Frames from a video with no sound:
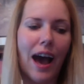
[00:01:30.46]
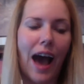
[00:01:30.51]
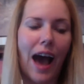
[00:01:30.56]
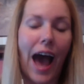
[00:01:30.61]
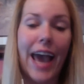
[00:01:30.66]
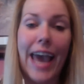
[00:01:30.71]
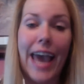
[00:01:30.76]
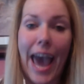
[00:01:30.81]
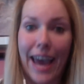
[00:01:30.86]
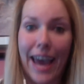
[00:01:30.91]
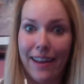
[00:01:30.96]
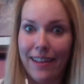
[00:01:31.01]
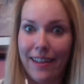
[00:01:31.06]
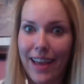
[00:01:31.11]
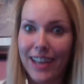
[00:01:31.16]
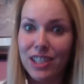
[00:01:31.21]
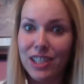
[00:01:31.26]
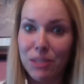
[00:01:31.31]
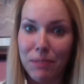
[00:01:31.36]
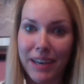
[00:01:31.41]
I added
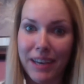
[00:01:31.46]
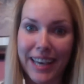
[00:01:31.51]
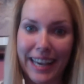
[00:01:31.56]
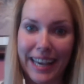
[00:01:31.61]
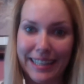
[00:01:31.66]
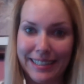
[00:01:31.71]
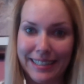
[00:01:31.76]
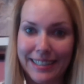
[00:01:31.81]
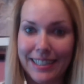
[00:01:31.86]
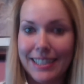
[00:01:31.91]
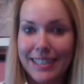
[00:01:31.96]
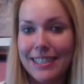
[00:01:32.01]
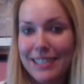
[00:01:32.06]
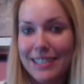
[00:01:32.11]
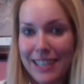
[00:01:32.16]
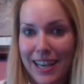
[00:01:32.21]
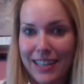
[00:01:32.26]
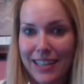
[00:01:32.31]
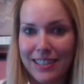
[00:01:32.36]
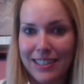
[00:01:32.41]
that to my
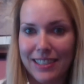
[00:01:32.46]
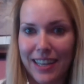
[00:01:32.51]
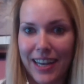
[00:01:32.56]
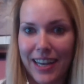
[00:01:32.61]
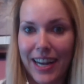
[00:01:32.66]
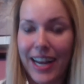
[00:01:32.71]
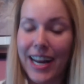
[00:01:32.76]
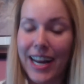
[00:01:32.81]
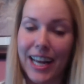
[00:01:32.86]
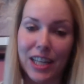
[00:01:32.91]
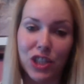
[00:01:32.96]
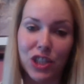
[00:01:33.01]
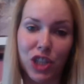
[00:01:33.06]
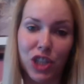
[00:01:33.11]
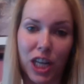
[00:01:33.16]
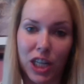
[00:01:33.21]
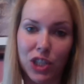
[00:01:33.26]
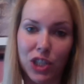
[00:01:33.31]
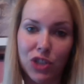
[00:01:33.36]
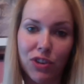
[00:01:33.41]
quesadillas last night, and I
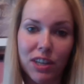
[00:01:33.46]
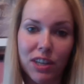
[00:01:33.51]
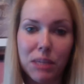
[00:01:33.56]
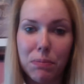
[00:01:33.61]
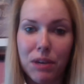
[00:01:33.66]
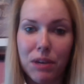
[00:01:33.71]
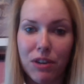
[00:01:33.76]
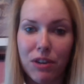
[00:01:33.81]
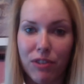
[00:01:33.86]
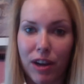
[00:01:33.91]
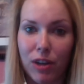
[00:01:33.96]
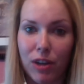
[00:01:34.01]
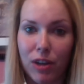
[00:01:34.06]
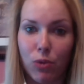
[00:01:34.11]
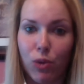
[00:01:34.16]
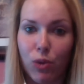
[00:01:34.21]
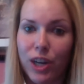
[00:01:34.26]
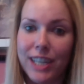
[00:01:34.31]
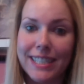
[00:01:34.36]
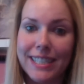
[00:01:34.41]
changed the recipe around to
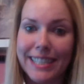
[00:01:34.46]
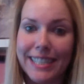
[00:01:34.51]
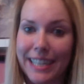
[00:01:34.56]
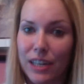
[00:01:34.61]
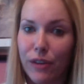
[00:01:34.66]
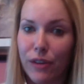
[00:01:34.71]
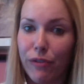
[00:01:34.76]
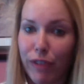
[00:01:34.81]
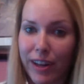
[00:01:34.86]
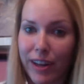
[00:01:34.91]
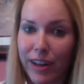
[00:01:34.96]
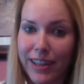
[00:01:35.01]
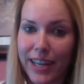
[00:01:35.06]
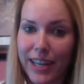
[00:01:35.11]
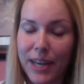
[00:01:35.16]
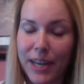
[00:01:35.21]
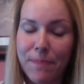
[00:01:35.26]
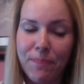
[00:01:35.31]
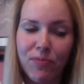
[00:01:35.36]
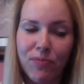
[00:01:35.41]
where it's keto
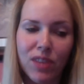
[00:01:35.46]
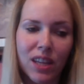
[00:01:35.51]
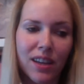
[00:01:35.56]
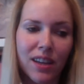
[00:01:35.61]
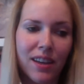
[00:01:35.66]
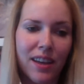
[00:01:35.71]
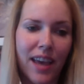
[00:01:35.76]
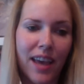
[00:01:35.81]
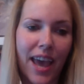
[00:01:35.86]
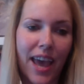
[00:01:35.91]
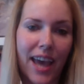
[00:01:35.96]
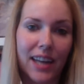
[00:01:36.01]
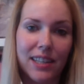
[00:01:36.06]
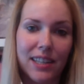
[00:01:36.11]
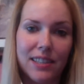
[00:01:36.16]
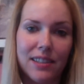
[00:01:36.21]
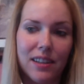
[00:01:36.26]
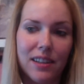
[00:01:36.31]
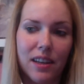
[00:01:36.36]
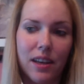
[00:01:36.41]
friendly.
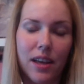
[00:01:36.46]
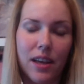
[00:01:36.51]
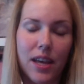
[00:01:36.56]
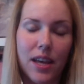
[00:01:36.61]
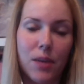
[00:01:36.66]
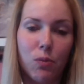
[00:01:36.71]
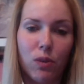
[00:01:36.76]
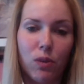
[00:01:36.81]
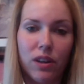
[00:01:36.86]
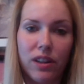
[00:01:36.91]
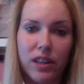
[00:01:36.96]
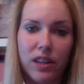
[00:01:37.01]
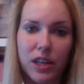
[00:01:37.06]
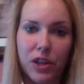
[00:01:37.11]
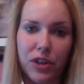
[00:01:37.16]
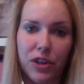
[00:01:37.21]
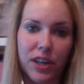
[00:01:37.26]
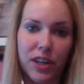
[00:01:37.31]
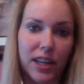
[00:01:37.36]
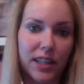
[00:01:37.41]
And in one of the
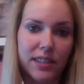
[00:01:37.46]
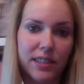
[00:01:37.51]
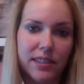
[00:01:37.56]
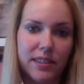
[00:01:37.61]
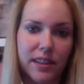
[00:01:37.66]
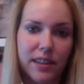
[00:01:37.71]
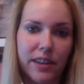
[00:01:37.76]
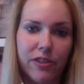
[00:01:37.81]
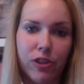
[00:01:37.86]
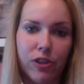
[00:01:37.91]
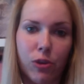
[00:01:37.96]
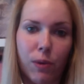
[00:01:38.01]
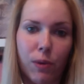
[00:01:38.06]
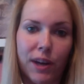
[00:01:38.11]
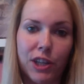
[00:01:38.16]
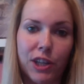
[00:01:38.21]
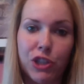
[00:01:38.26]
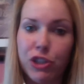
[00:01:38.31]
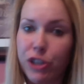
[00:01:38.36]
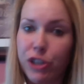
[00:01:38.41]
ingredients, it
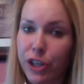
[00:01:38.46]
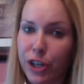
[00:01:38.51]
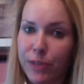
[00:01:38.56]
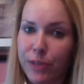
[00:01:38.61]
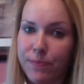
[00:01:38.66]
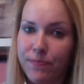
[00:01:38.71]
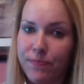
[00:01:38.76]
requires sugar.